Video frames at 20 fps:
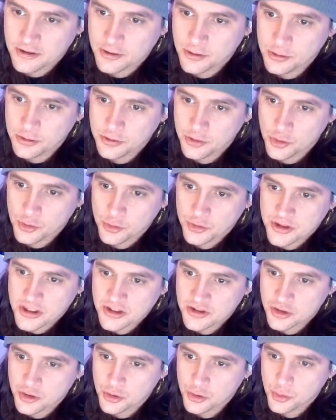Who's News
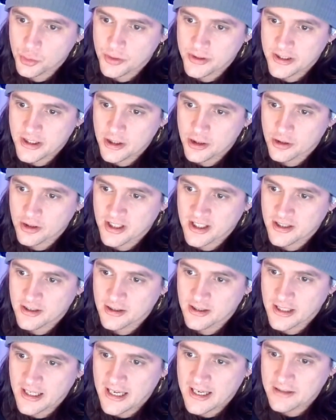says 2-0
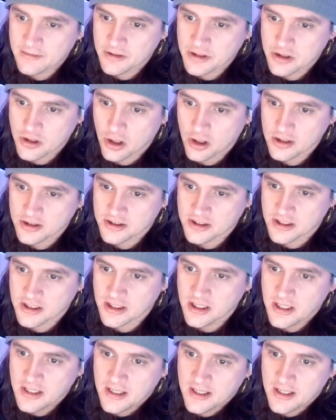Hill and Richarlison.